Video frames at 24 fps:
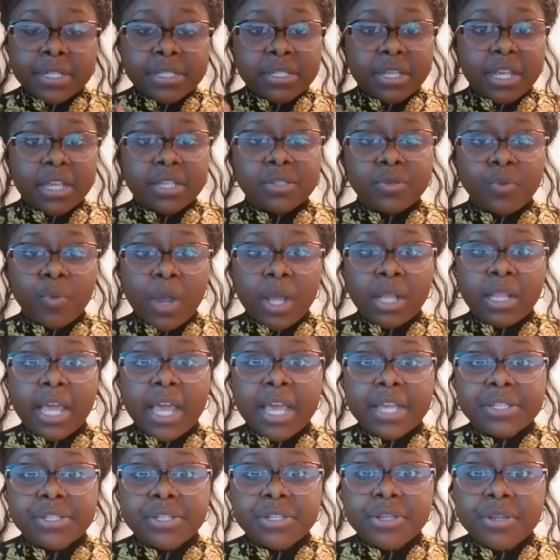as well
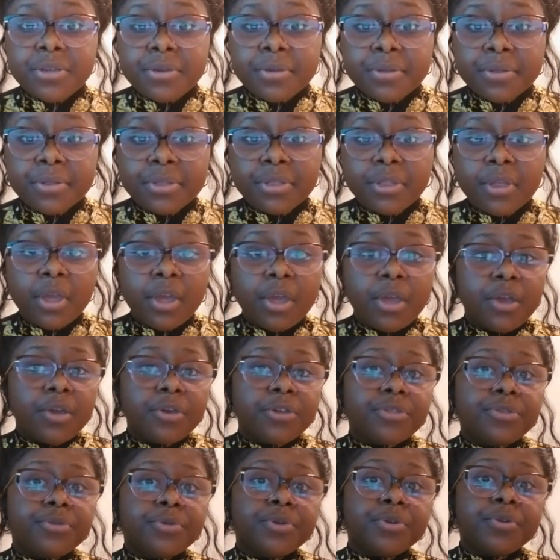as youth
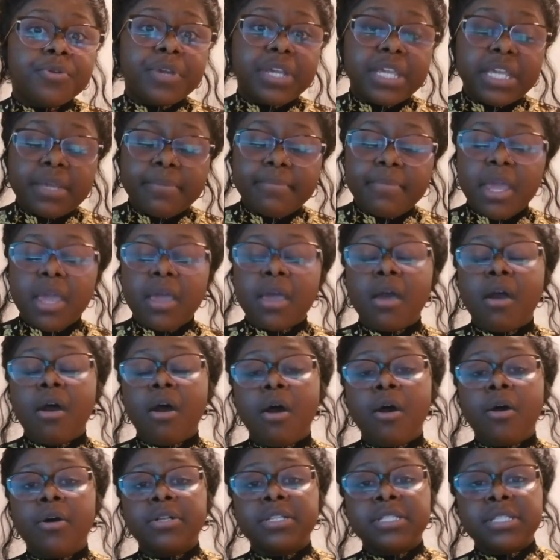through
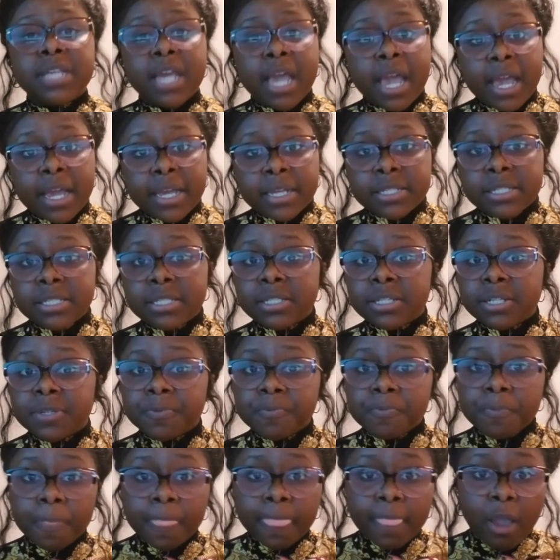email, text,
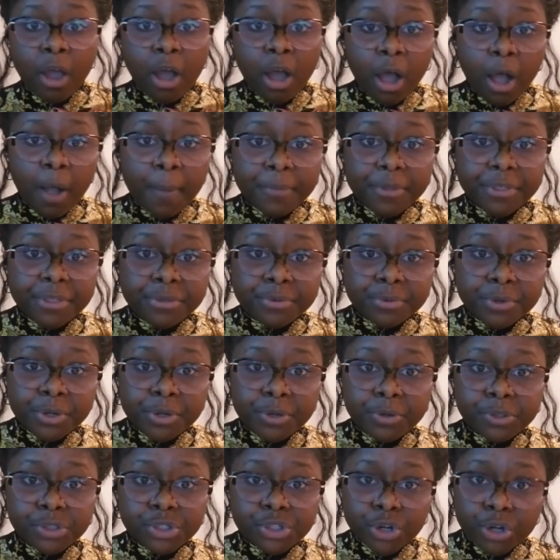um,
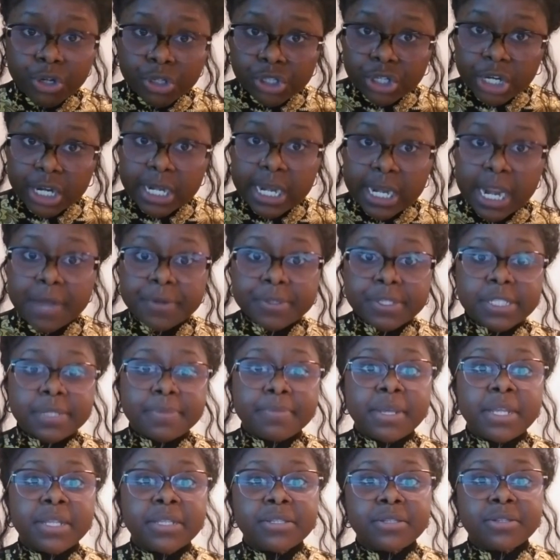through church
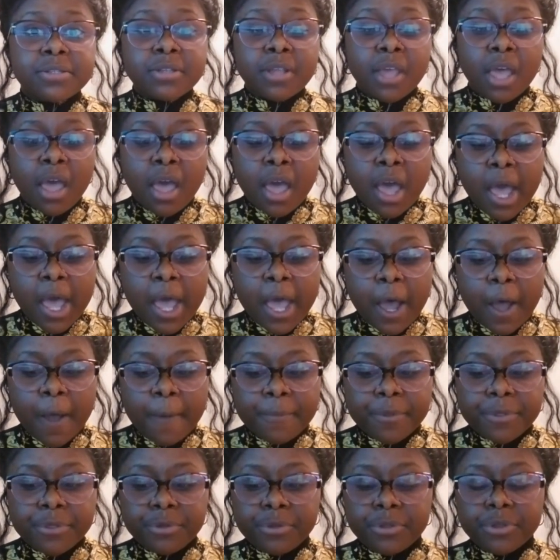announcements,
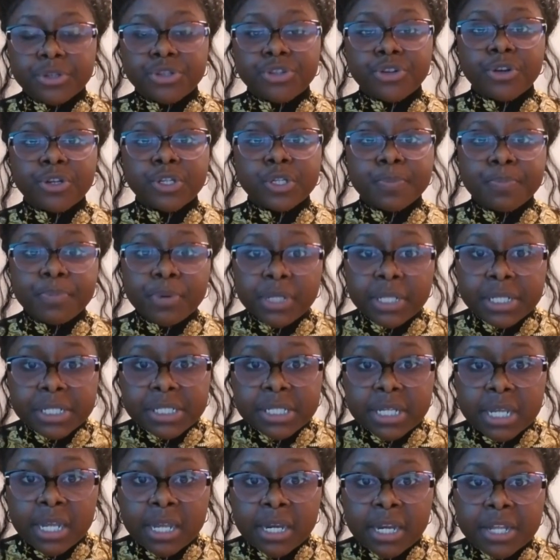um, through the church
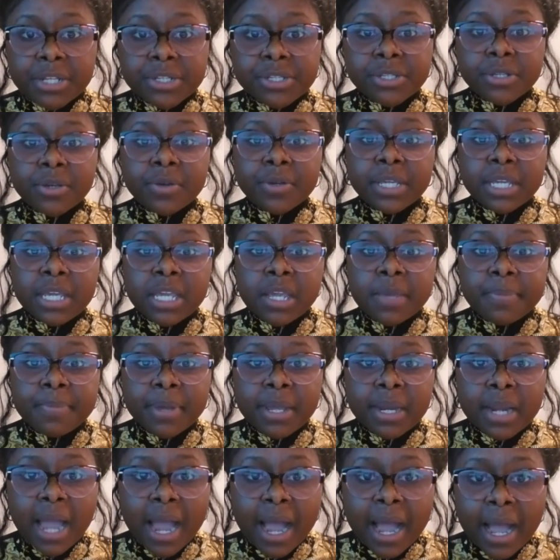bulletin. And so keep
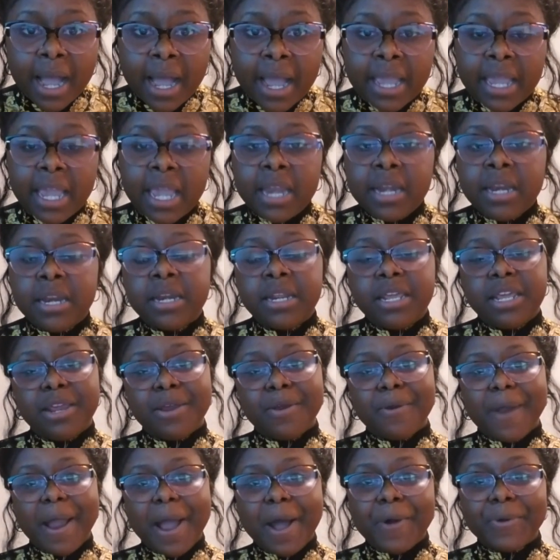an eye and an
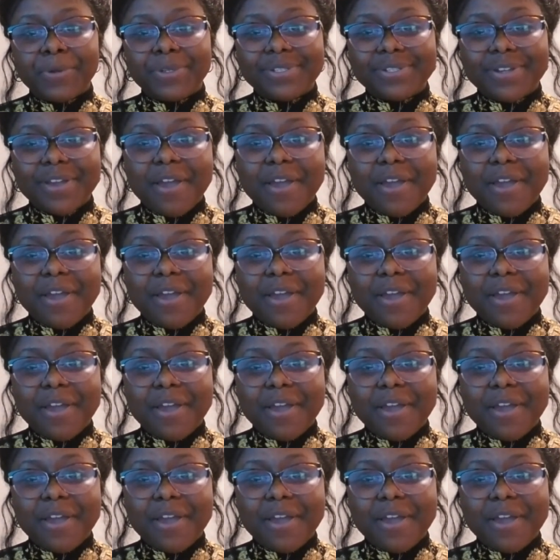ear out